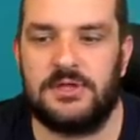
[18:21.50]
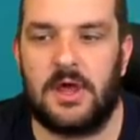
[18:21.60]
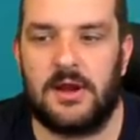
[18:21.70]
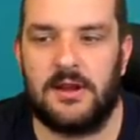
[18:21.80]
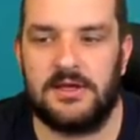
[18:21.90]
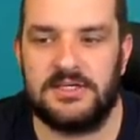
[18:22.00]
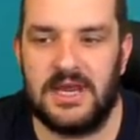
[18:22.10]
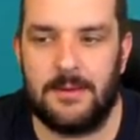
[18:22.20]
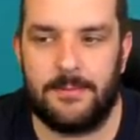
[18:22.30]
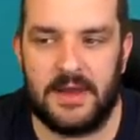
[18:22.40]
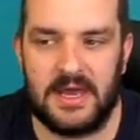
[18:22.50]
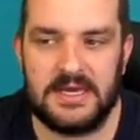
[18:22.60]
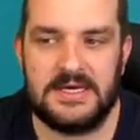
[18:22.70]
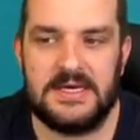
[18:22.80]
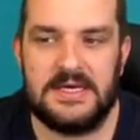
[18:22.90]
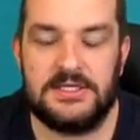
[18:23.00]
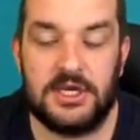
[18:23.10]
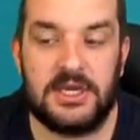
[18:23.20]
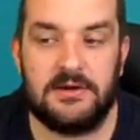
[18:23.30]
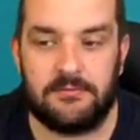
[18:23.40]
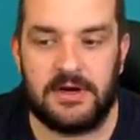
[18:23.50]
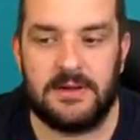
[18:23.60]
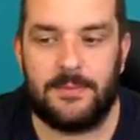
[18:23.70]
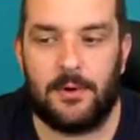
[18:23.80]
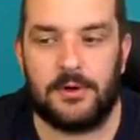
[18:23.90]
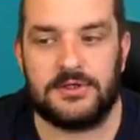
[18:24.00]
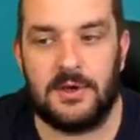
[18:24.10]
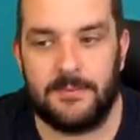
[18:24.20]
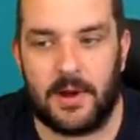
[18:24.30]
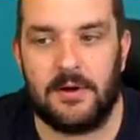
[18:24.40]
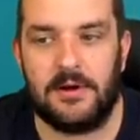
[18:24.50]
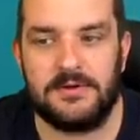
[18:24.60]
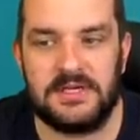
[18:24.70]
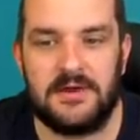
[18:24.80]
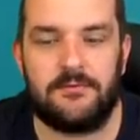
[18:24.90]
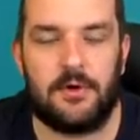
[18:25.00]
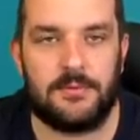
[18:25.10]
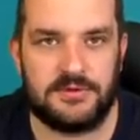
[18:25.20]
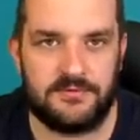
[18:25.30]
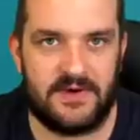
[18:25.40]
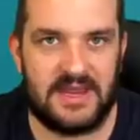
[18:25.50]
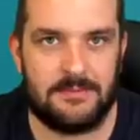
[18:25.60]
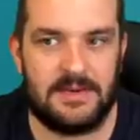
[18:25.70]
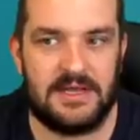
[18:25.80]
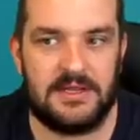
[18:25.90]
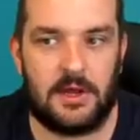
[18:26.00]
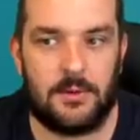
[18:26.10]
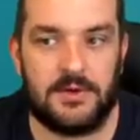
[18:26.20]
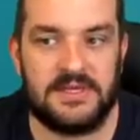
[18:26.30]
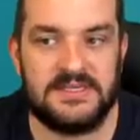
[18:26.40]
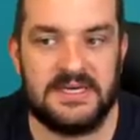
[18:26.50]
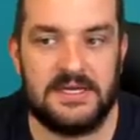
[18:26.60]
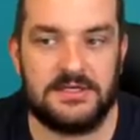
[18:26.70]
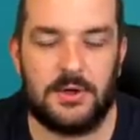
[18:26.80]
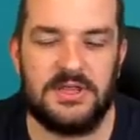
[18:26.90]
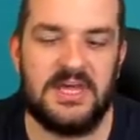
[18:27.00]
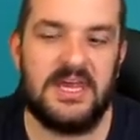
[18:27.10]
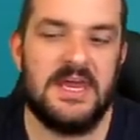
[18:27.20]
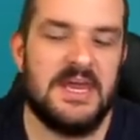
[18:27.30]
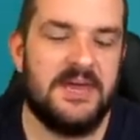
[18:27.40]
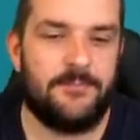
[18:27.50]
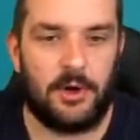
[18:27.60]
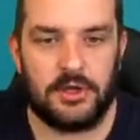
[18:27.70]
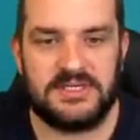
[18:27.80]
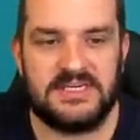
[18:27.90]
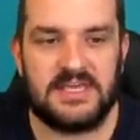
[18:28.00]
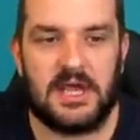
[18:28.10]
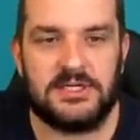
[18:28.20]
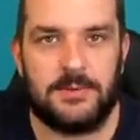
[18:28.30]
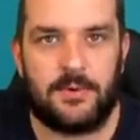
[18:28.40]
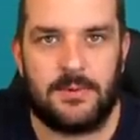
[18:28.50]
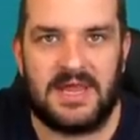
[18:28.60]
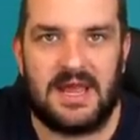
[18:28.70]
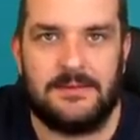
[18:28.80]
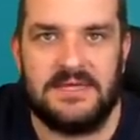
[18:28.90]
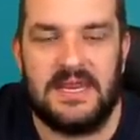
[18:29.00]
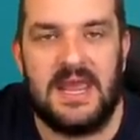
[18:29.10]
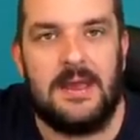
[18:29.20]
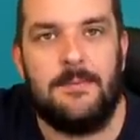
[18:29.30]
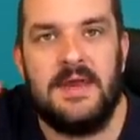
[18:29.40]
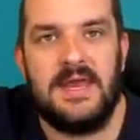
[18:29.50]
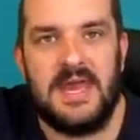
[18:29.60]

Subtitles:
highlights yet, but Turkey really poor. So Mbolo is another option for 8 million that I would consider. So I think if Belotti starts, I'd probably captain him.